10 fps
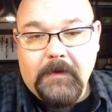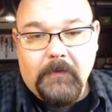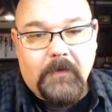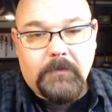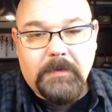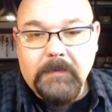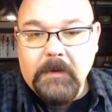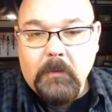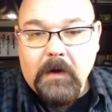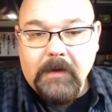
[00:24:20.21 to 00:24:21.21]
There's people that
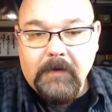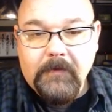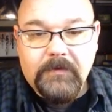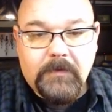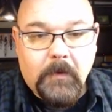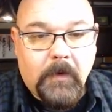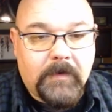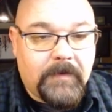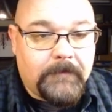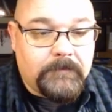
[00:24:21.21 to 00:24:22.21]
walk into the
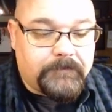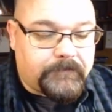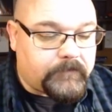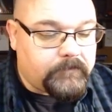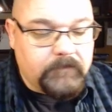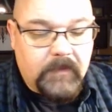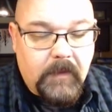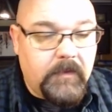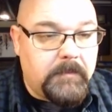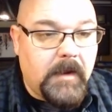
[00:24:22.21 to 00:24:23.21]
stores,
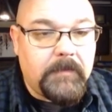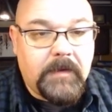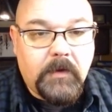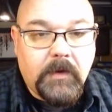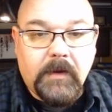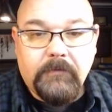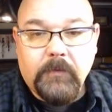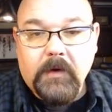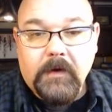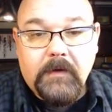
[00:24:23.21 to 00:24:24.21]
they might be looking
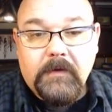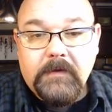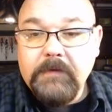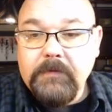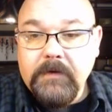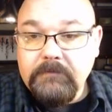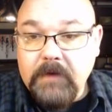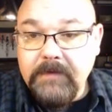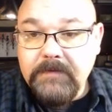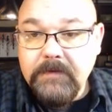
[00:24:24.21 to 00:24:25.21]
for different
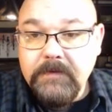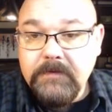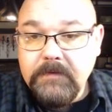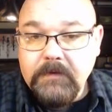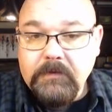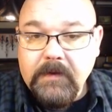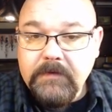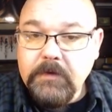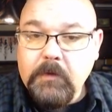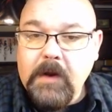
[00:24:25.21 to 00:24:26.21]
devices and different things
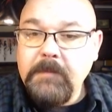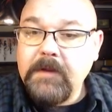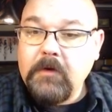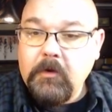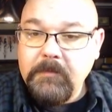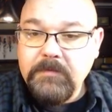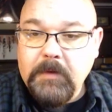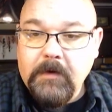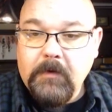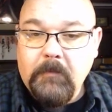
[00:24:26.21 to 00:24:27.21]
to try and make their home a
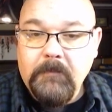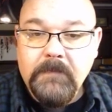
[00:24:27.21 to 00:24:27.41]
smart home,